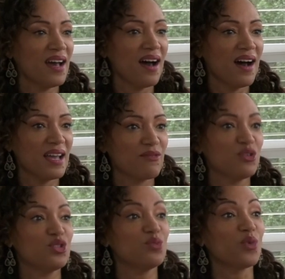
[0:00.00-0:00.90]
if you
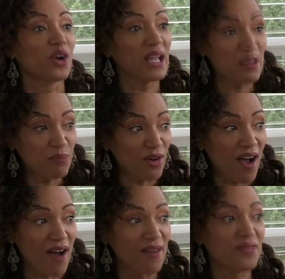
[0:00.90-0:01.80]
do more
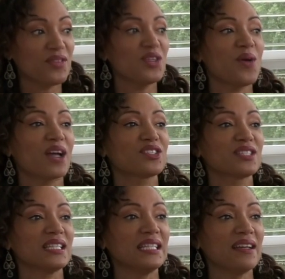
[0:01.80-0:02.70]
improv, you
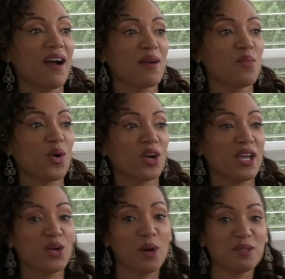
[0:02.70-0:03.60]
actually are more
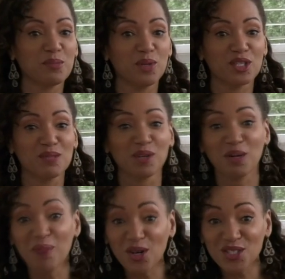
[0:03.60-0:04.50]
equipped to book some
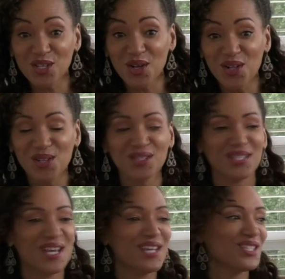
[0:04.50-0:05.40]
commercials.
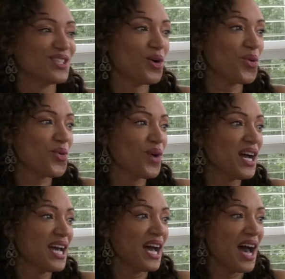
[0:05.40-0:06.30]
So,
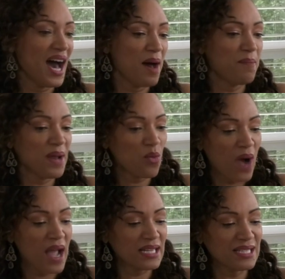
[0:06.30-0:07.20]

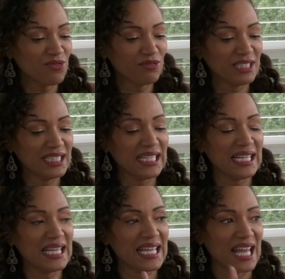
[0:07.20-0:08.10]
I didn't
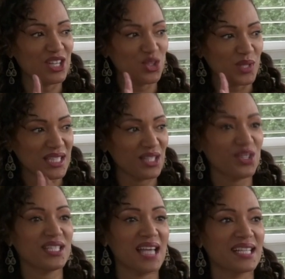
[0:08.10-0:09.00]
really get into a
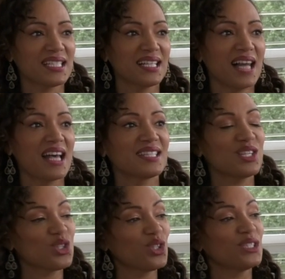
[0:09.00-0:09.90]
serious acting class
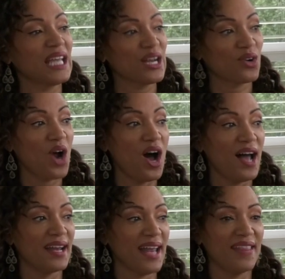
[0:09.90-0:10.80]
until later
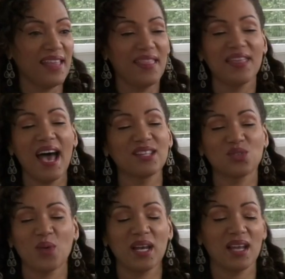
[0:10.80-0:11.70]
on, and then
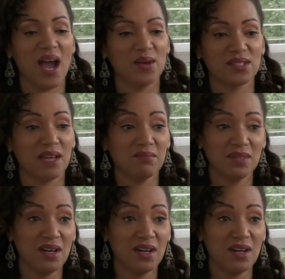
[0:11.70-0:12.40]
that's when I was like,